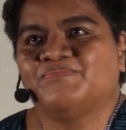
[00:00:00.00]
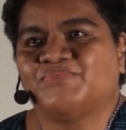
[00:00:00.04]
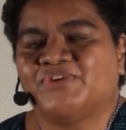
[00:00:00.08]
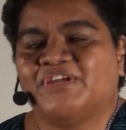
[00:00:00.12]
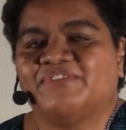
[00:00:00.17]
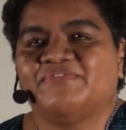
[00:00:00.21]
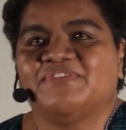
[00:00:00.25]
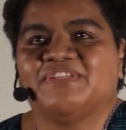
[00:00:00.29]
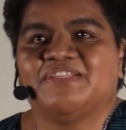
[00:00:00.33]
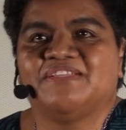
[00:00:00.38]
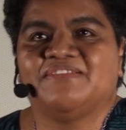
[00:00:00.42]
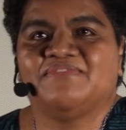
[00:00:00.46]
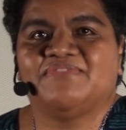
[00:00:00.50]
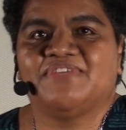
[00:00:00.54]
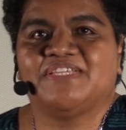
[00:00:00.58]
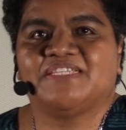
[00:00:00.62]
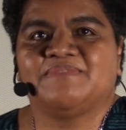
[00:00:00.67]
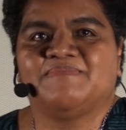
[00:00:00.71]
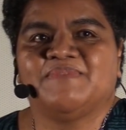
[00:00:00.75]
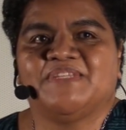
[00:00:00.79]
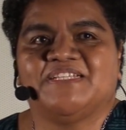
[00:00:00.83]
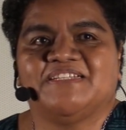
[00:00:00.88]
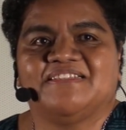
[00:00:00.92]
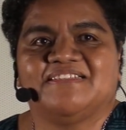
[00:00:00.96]
private
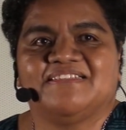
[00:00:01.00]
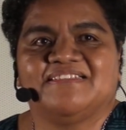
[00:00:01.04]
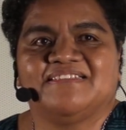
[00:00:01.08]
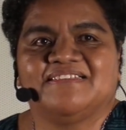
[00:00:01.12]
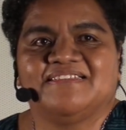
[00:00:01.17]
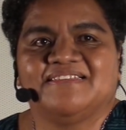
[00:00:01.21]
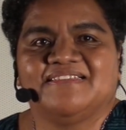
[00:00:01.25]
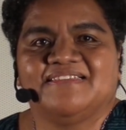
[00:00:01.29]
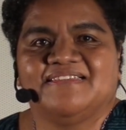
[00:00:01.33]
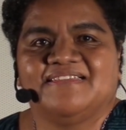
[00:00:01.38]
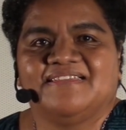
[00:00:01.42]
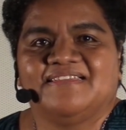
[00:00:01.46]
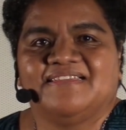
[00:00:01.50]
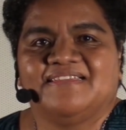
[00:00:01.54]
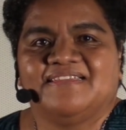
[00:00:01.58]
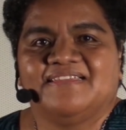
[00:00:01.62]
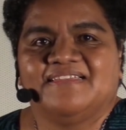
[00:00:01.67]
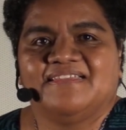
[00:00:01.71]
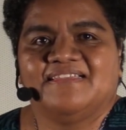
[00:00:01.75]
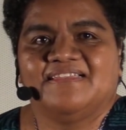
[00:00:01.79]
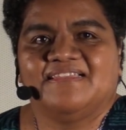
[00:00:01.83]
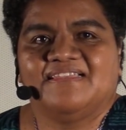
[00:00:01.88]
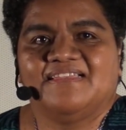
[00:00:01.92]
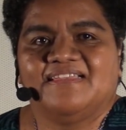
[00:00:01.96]
investment.
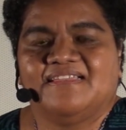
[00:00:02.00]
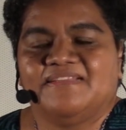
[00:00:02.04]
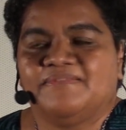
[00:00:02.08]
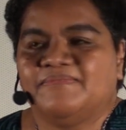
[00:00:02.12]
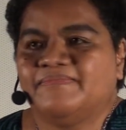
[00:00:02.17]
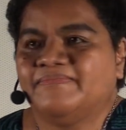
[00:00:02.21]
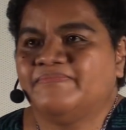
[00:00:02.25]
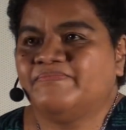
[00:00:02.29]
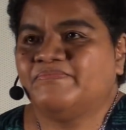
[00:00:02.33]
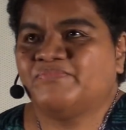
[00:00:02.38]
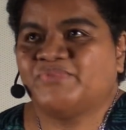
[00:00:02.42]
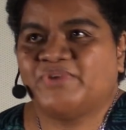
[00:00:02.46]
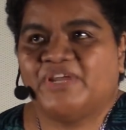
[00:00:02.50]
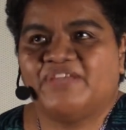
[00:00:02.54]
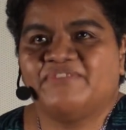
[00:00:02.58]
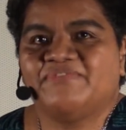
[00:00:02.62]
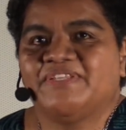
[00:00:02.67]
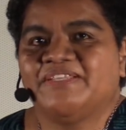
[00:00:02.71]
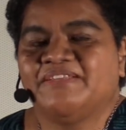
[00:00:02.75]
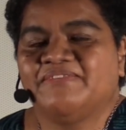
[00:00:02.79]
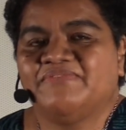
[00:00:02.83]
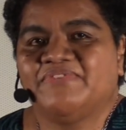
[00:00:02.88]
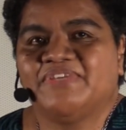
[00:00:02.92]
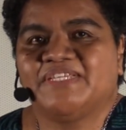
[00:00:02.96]
And
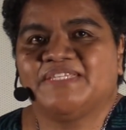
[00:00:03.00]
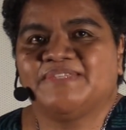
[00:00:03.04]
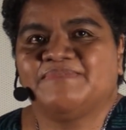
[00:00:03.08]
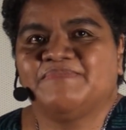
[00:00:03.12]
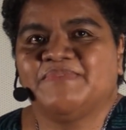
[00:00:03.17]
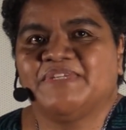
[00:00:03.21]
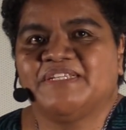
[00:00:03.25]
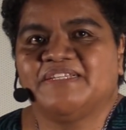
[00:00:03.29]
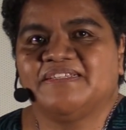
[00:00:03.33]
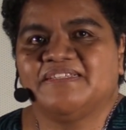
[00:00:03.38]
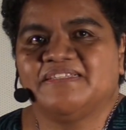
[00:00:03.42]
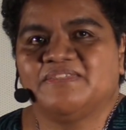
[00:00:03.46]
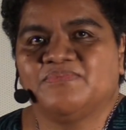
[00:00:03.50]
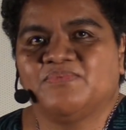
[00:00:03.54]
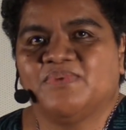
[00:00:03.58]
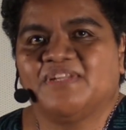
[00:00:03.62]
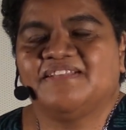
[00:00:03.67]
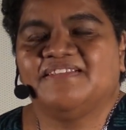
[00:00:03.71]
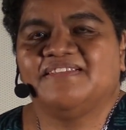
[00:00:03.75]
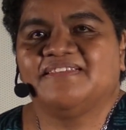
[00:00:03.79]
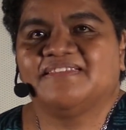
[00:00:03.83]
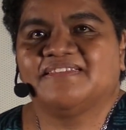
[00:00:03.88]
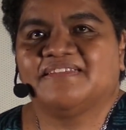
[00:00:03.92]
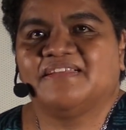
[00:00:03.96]
private investment is
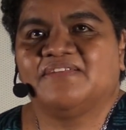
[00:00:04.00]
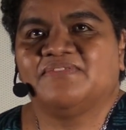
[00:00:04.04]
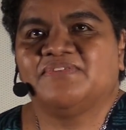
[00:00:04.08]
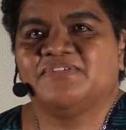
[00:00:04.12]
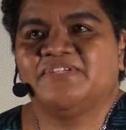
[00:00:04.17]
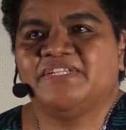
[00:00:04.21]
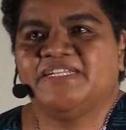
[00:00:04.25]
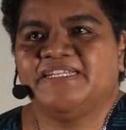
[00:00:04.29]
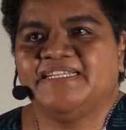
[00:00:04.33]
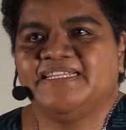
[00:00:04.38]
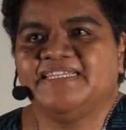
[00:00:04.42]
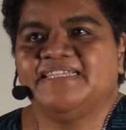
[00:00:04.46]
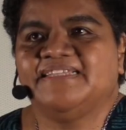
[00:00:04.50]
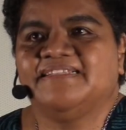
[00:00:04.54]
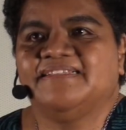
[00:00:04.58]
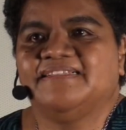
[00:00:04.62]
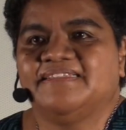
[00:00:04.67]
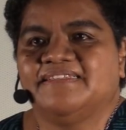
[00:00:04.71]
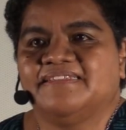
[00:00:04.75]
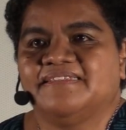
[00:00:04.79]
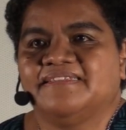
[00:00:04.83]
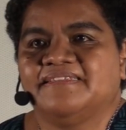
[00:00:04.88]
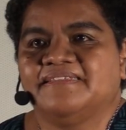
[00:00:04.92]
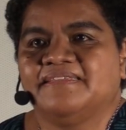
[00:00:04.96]
what this country
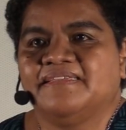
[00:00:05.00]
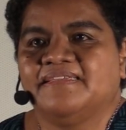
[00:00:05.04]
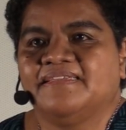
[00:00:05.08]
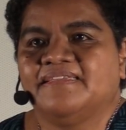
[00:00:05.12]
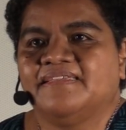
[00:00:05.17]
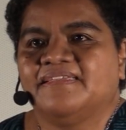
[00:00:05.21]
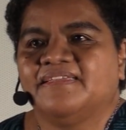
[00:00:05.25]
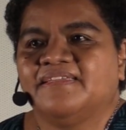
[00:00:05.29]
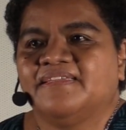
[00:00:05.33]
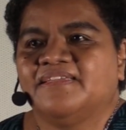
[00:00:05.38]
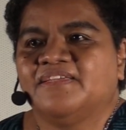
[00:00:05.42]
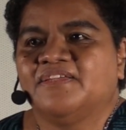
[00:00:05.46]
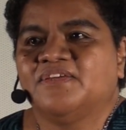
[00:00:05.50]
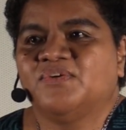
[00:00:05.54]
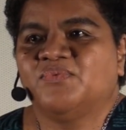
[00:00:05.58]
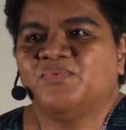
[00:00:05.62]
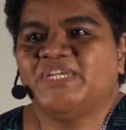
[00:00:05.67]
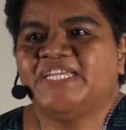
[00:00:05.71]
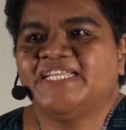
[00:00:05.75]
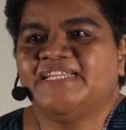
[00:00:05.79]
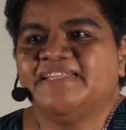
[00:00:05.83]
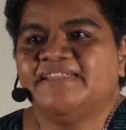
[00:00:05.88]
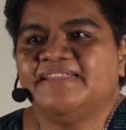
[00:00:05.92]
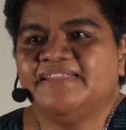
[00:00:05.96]
needs.
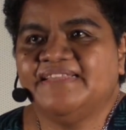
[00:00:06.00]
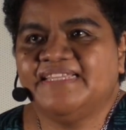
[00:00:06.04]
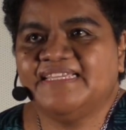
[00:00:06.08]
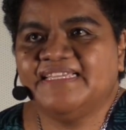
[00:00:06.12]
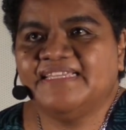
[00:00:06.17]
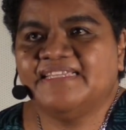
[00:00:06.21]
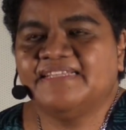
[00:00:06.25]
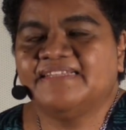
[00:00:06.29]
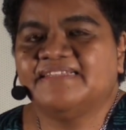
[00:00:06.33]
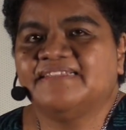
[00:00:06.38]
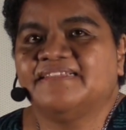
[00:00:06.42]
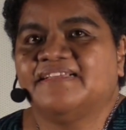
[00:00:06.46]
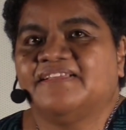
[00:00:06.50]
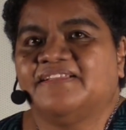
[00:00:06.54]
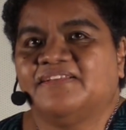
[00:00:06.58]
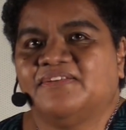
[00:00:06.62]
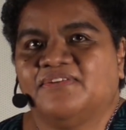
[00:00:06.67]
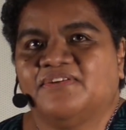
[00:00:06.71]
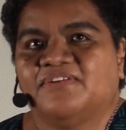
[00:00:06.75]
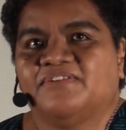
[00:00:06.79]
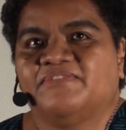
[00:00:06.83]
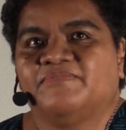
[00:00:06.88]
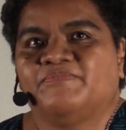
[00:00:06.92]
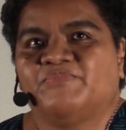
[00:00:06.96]
We need a
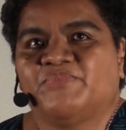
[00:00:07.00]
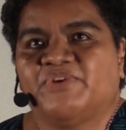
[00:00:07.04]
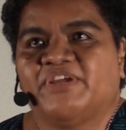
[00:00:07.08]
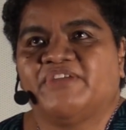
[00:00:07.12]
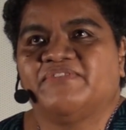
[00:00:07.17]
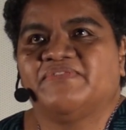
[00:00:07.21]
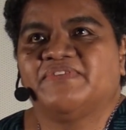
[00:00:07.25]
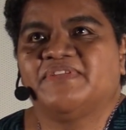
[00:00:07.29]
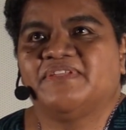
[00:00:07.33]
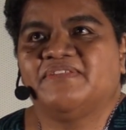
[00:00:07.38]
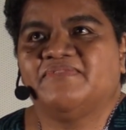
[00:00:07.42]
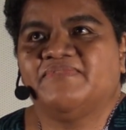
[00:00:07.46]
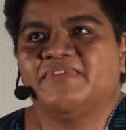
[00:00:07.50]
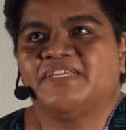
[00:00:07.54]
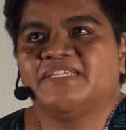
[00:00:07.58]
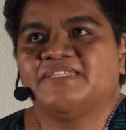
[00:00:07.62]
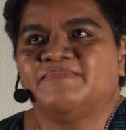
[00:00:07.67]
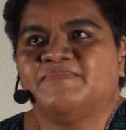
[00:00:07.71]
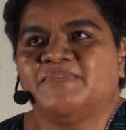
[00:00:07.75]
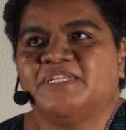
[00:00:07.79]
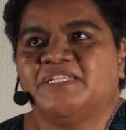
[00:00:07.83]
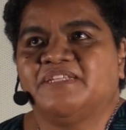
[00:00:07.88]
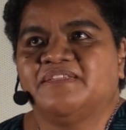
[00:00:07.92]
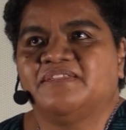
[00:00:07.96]
lot of private
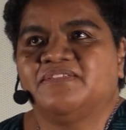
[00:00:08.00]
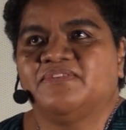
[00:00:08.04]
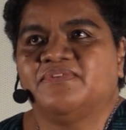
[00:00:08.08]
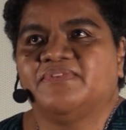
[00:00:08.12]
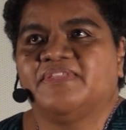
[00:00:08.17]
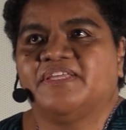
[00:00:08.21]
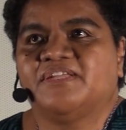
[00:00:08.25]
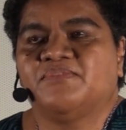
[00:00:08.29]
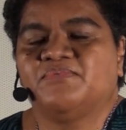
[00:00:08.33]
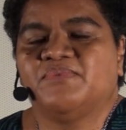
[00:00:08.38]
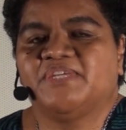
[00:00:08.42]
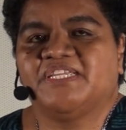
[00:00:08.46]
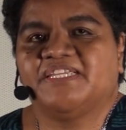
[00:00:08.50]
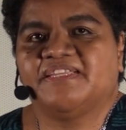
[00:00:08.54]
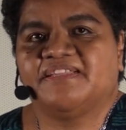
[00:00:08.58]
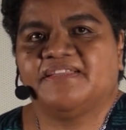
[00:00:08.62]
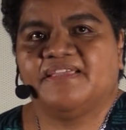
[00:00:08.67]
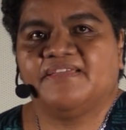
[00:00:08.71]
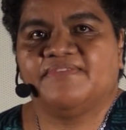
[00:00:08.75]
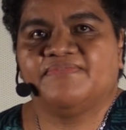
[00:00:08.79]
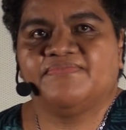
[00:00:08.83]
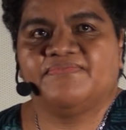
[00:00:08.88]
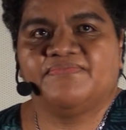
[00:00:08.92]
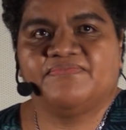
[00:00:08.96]
investment so that we can
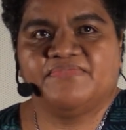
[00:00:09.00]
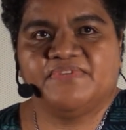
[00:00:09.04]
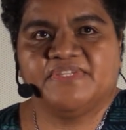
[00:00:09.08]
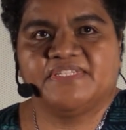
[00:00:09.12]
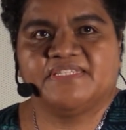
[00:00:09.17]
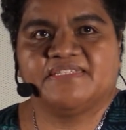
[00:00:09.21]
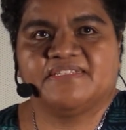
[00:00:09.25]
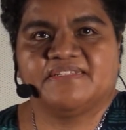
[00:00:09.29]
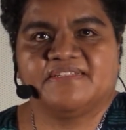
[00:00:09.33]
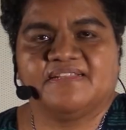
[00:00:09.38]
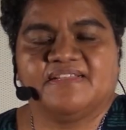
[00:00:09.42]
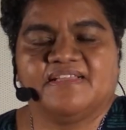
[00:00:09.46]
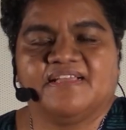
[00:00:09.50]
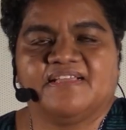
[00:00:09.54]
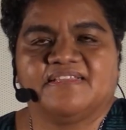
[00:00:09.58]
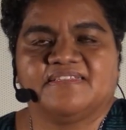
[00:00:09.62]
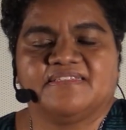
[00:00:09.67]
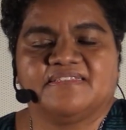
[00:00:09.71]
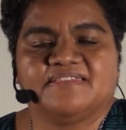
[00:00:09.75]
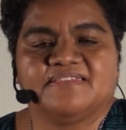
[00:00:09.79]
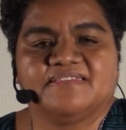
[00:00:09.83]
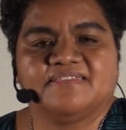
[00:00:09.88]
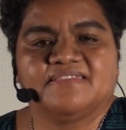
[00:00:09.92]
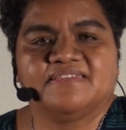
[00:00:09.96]
have first
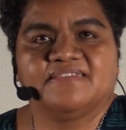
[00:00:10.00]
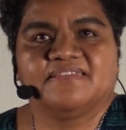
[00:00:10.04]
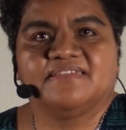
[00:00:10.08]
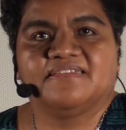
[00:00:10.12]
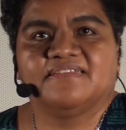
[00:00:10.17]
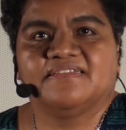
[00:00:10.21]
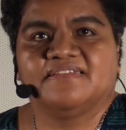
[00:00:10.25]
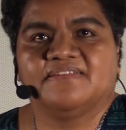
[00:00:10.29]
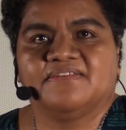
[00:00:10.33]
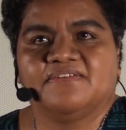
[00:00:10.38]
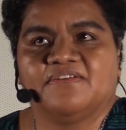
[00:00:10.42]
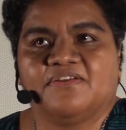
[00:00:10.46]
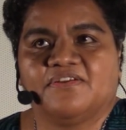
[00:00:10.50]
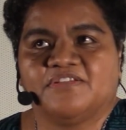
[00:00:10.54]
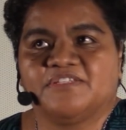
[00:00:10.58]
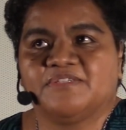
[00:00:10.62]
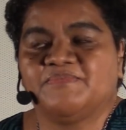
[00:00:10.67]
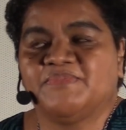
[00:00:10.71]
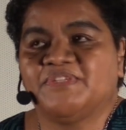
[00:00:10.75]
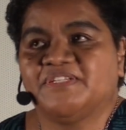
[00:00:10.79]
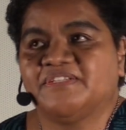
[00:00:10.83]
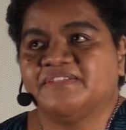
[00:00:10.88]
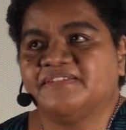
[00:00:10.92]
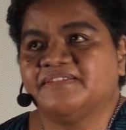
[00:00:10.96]
class
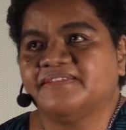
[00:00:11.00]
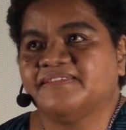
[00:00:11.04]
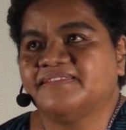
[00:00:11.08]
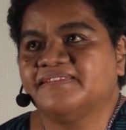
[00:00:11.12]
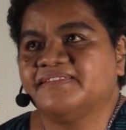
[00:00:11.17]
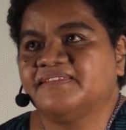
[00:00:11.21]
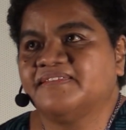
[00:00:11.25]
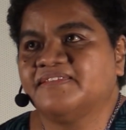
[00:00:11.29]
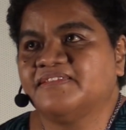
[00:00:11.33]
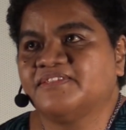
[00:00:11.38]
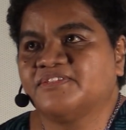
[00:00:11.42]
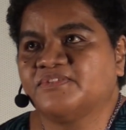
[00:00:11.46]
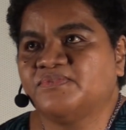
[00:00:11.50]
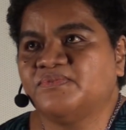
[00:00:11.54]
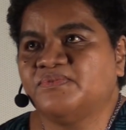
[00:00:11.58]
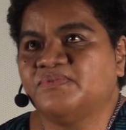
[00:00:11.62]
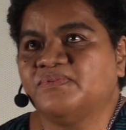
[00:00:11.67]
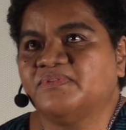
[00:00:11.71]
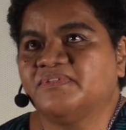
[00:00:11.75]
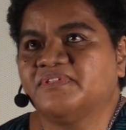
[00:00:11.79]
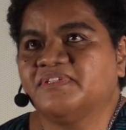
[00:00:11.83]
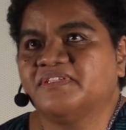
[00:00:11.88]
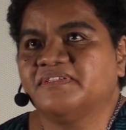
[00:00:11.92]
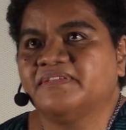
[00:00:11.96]
hospitals,
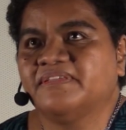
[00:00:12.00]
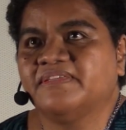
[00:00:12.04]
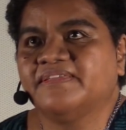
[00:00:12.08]
schools,